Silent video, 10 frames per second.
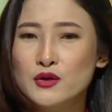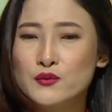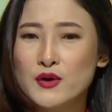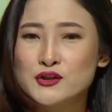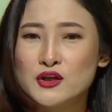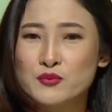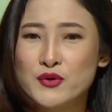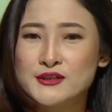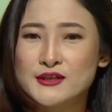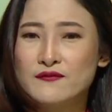Russian
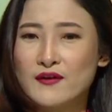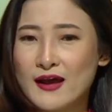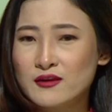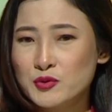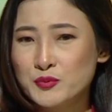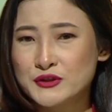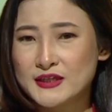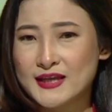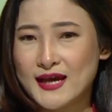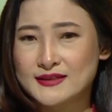President Vladimir
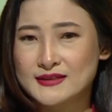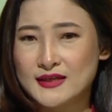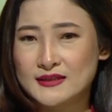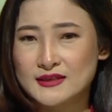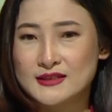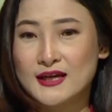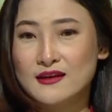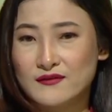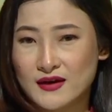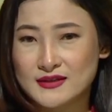Putin has said in a
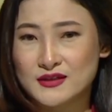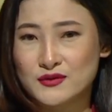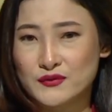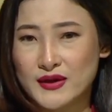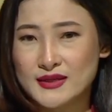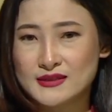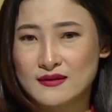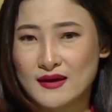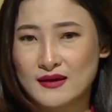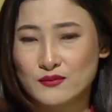televised address
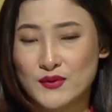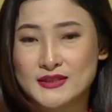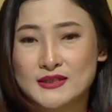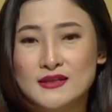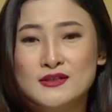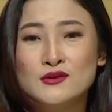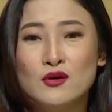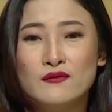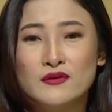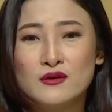that residents
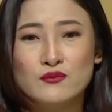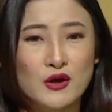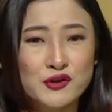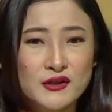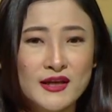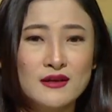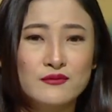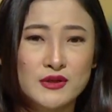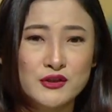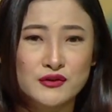of the Russian-held
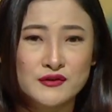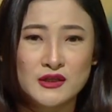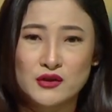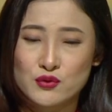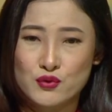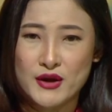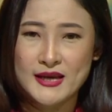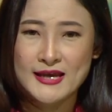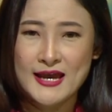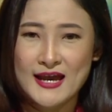regions in
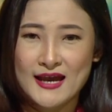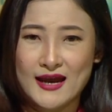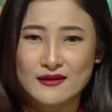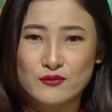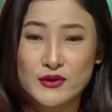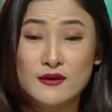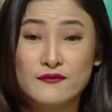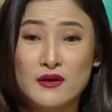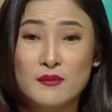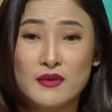Ukraine had
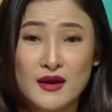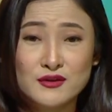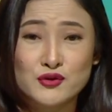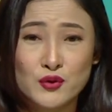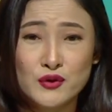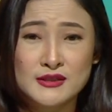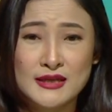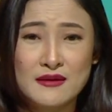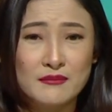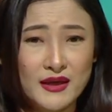reaffirmed their choice
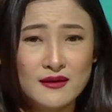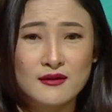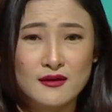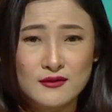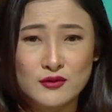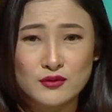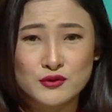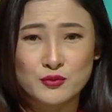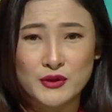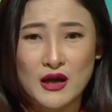made a year ago
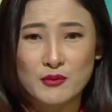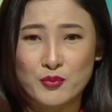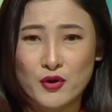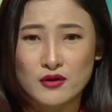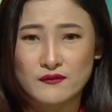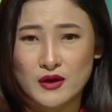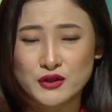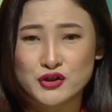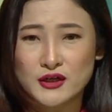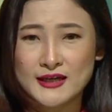to become a part of
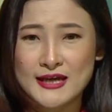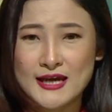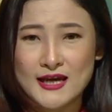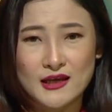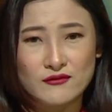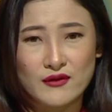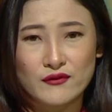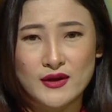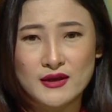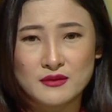Russia in
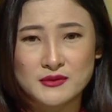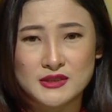referendums